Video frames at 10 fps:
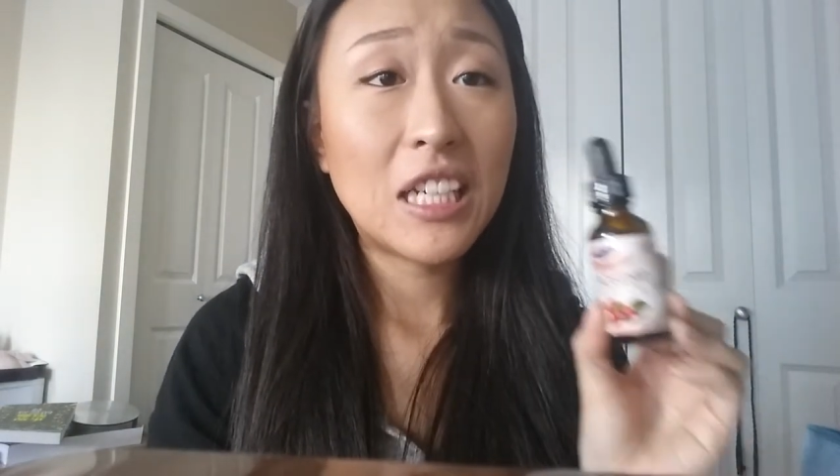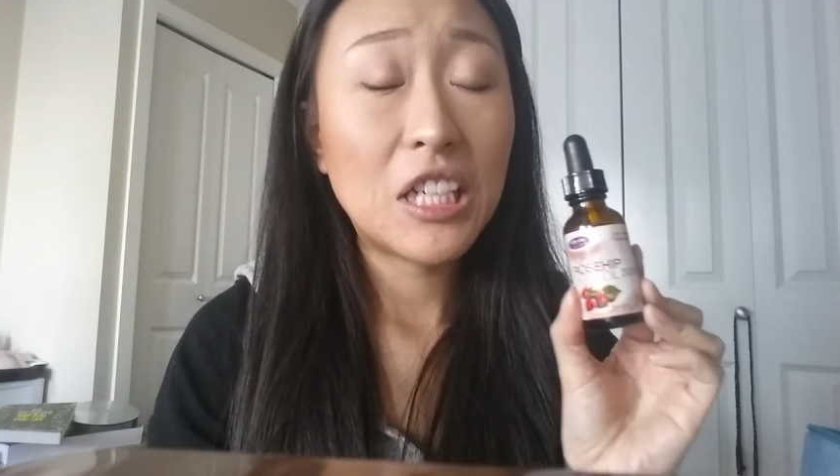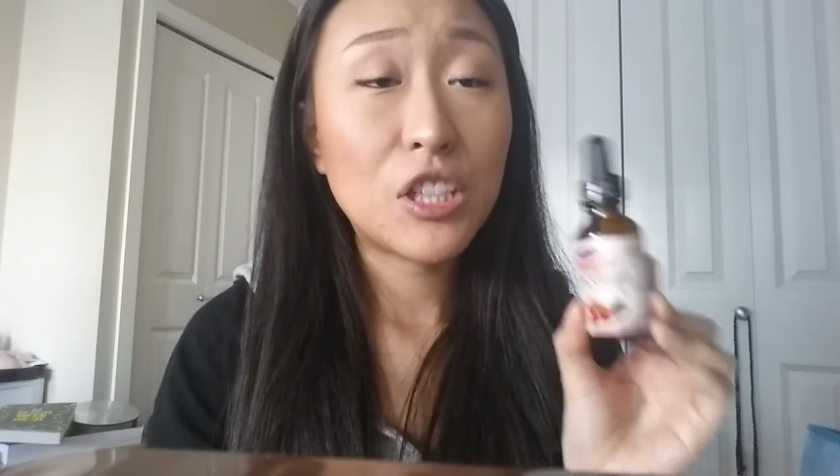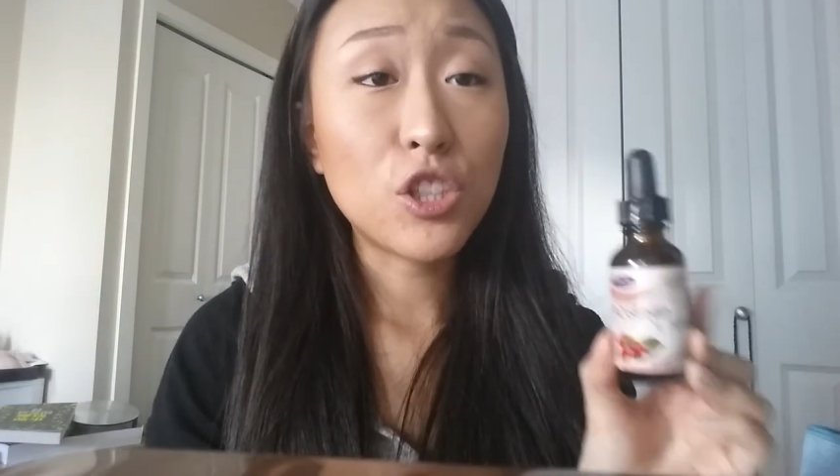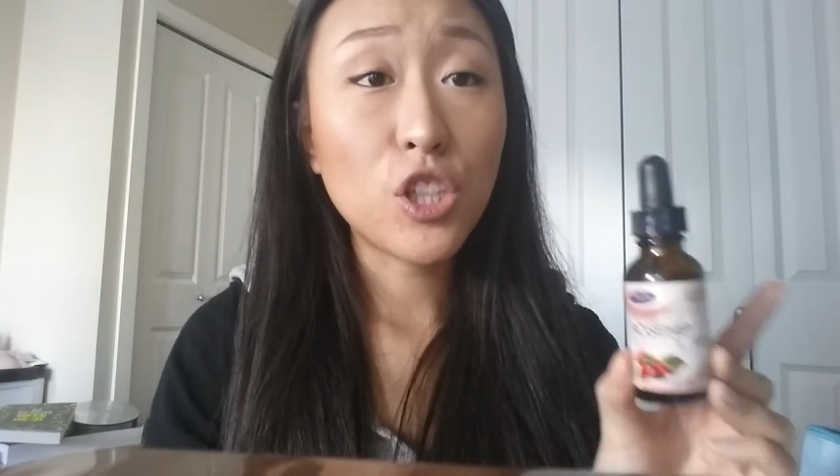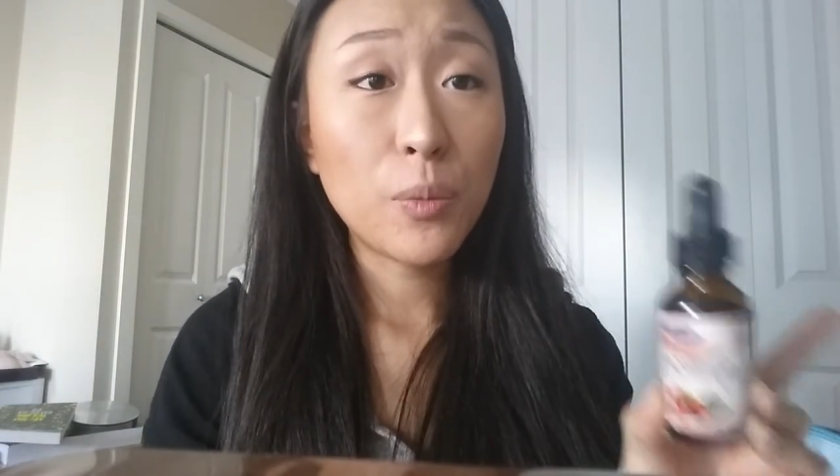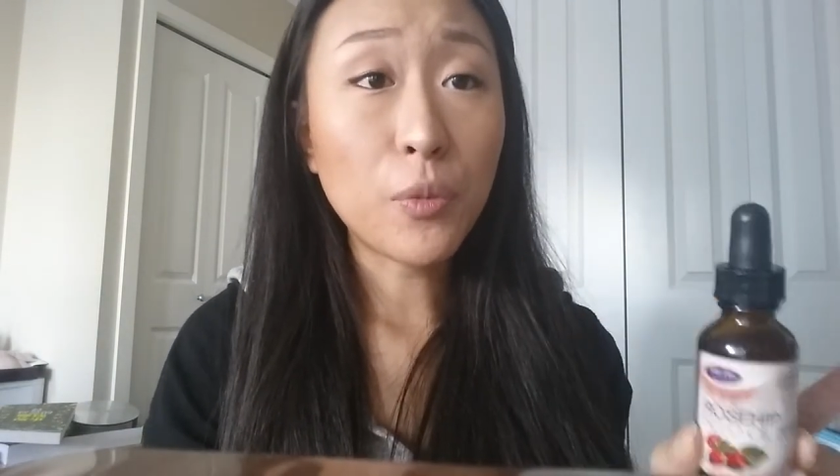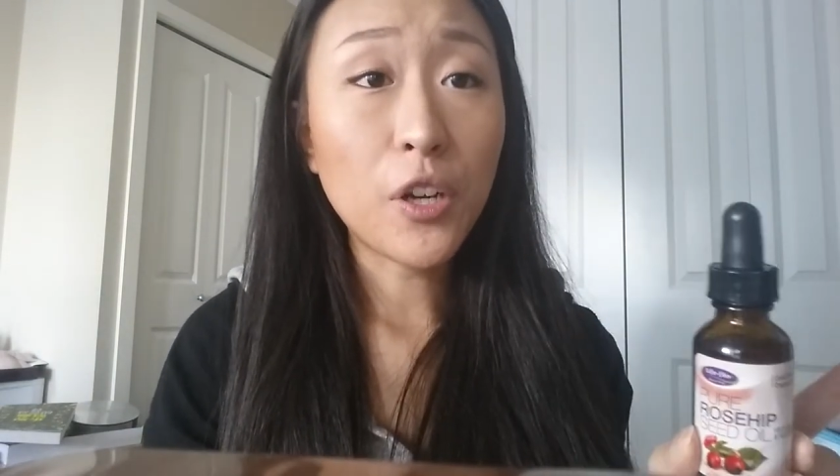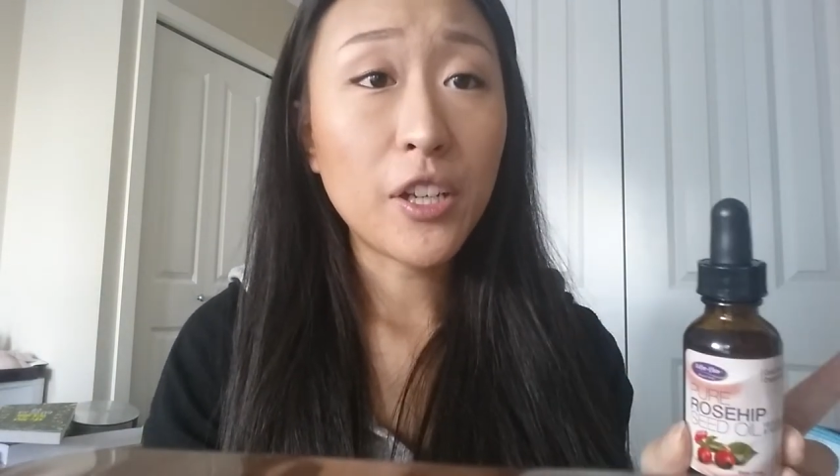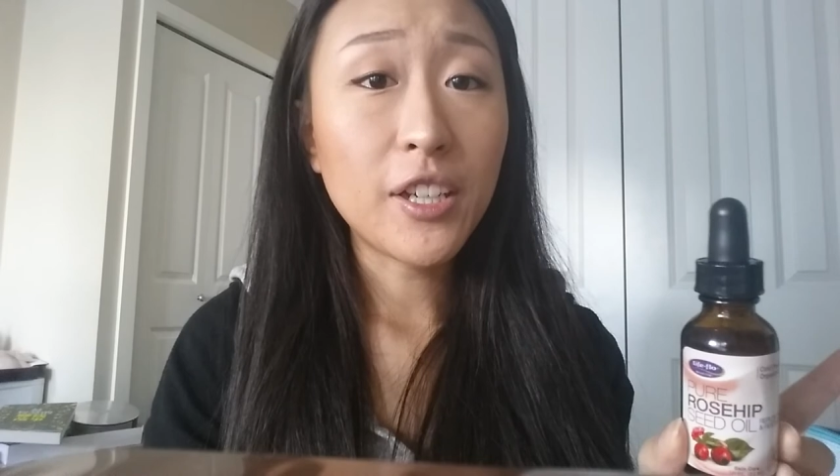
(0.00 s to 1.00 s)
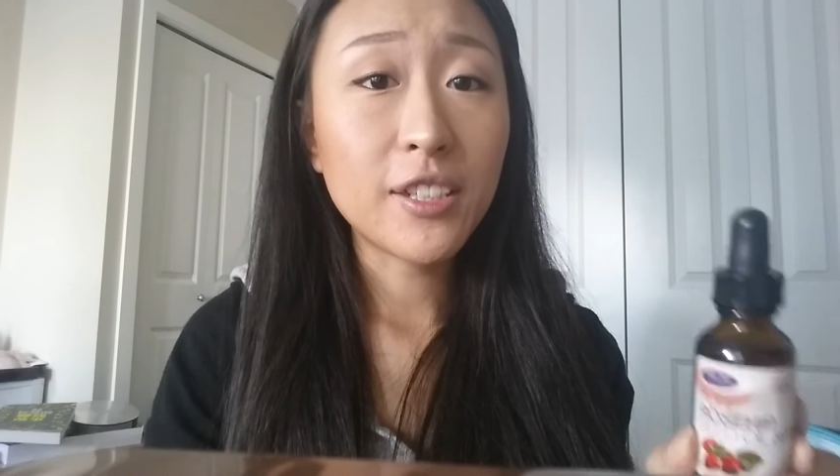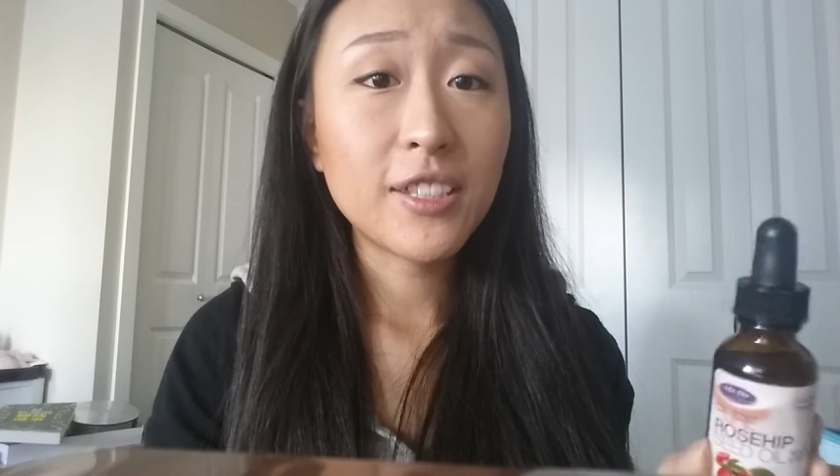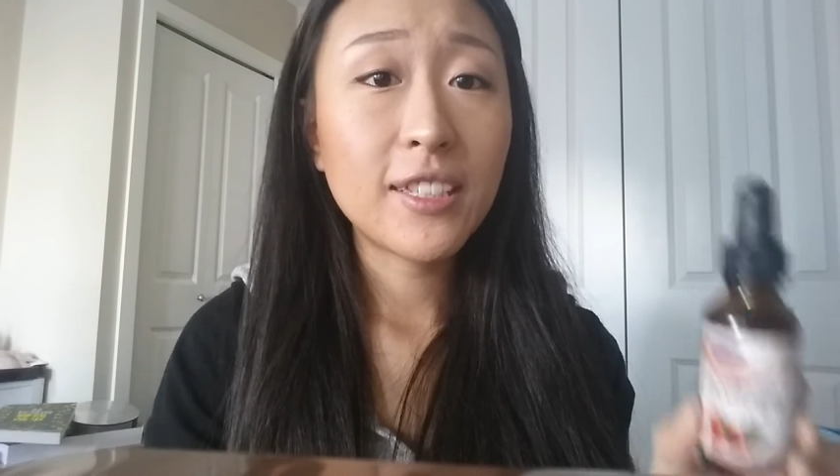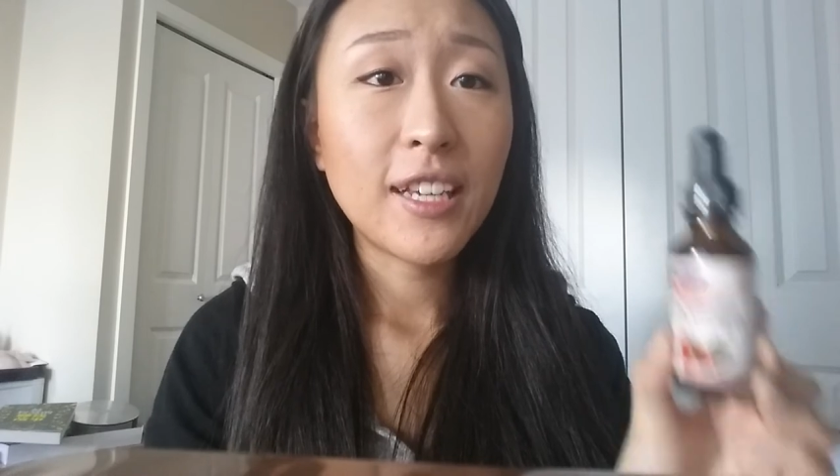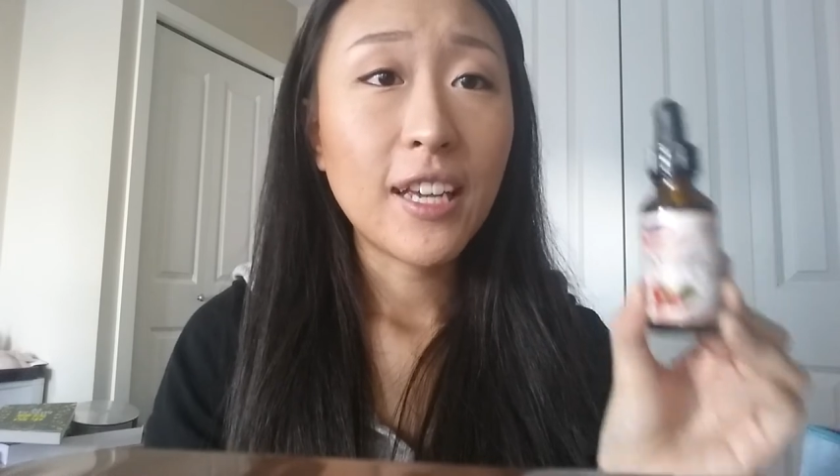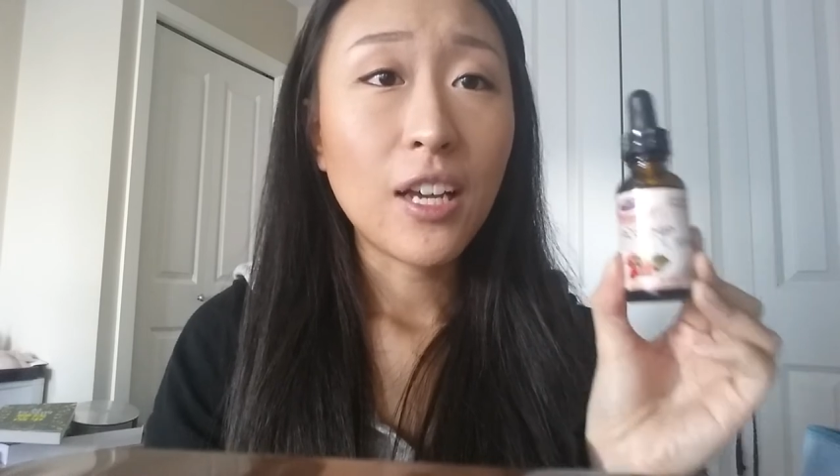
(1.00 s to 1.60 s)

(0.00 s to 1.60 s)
It's a cheap product.